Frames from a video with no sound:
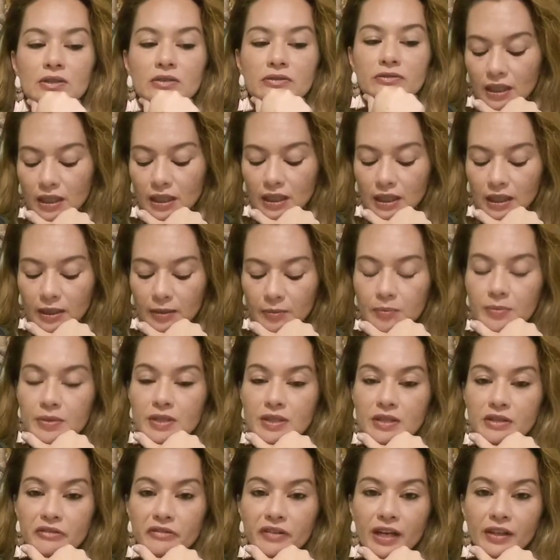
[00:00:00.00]
of eclipse,
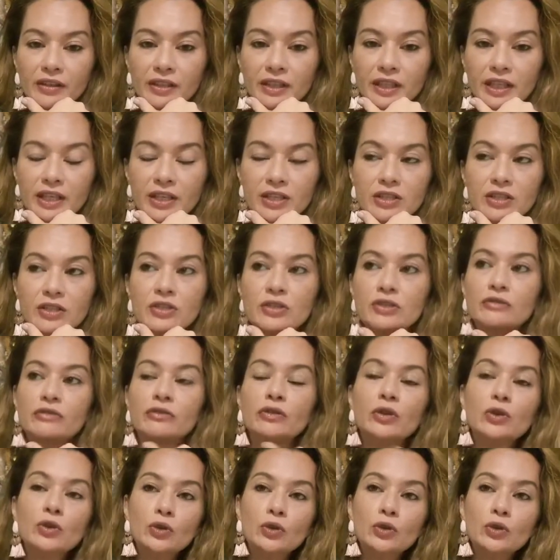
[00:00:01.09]
the foundations of